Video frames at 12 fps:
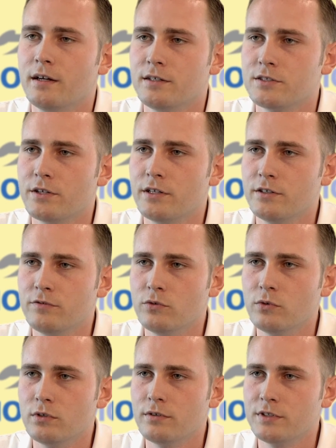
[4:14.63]
So
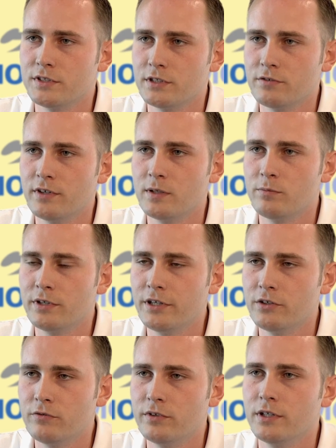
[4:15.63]
therefore, the certified
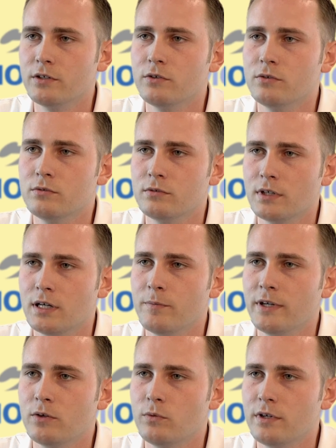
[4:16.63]
pre-owned vehicle
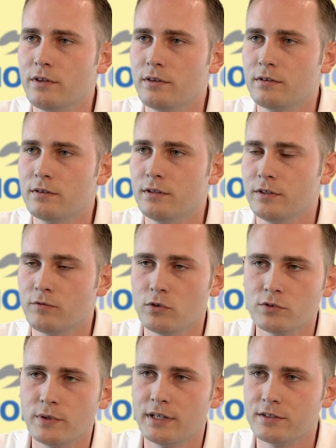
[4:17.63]
coming with
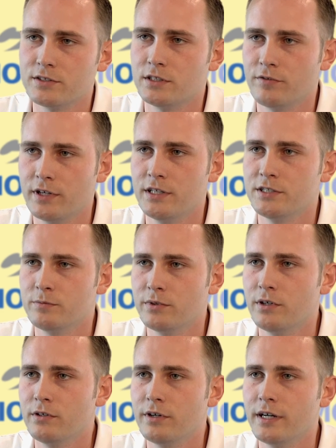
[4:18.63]
Volkswagen certification
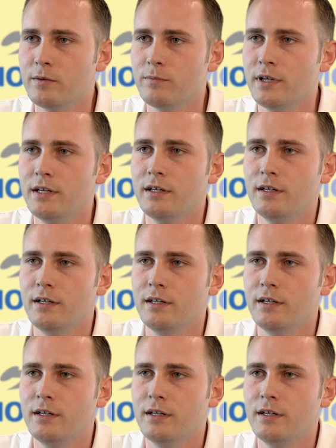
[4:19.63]
program